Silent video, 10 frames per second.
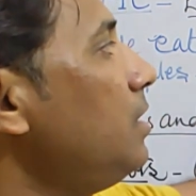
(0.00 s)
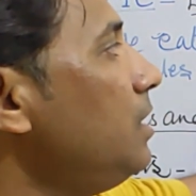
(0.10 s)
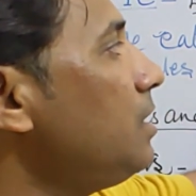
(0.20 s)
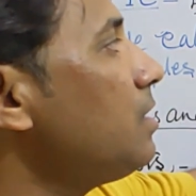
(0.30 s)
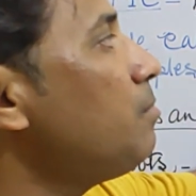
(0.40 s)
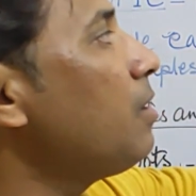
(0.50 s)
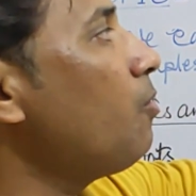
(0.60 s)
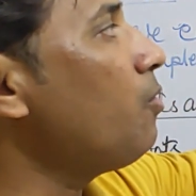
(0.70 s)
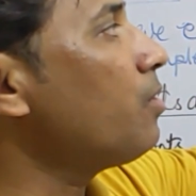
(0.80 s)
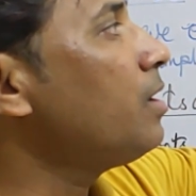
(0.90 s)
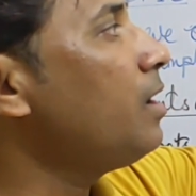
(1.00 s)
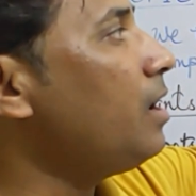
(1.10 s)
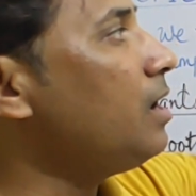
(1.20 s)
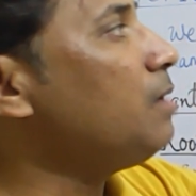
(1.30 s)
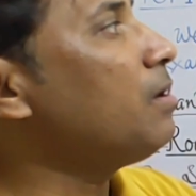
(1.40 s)
eatable or
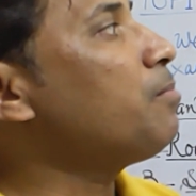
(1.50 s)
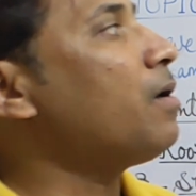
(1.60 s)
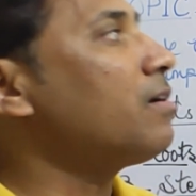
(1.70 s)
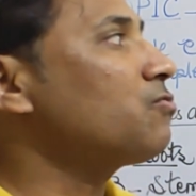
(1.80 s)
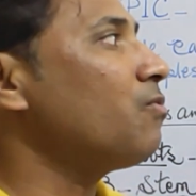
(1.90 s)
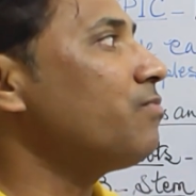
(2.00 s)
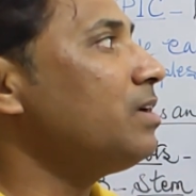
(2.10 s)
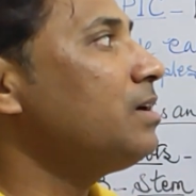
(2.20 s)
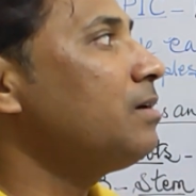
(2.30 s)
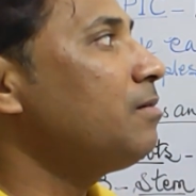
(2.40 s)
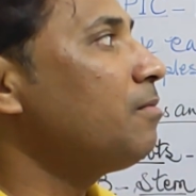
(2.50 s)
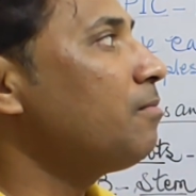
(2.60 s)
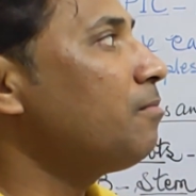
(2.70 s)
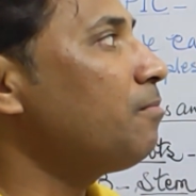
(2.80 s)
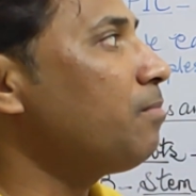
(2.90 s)
edible parts of a
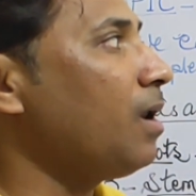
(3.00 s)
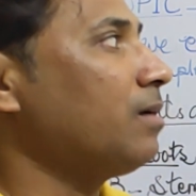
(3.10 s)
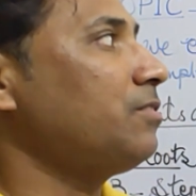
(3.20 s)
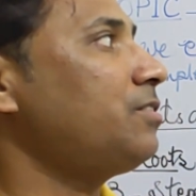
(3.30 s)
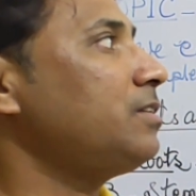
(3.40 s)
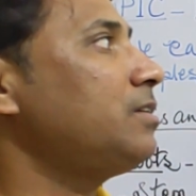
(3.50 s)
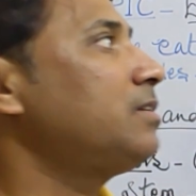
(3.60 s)
plant.